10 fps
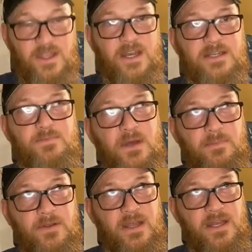So then I
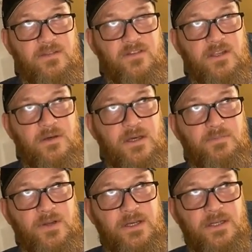put any video,
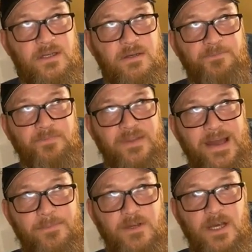I put it in
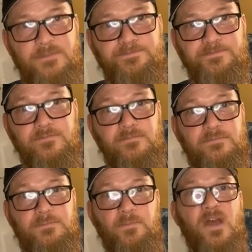CapCut.
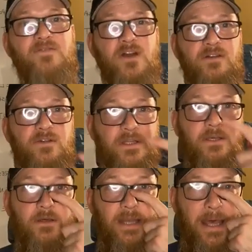I've gotten
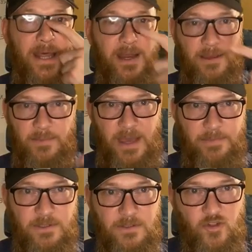really good at, and I'm
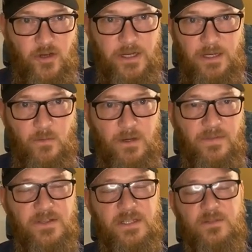happy to train
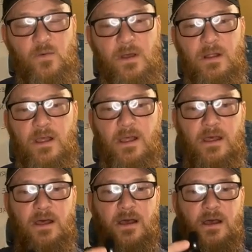anyone on this as well.
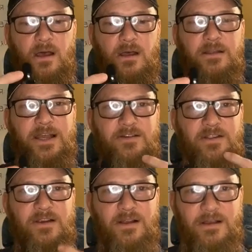Like
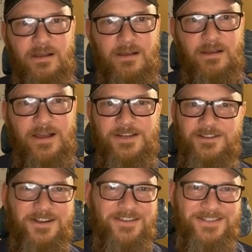right there, I
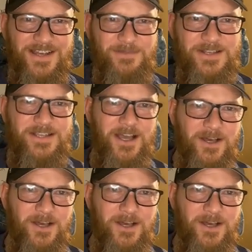do that all the time. I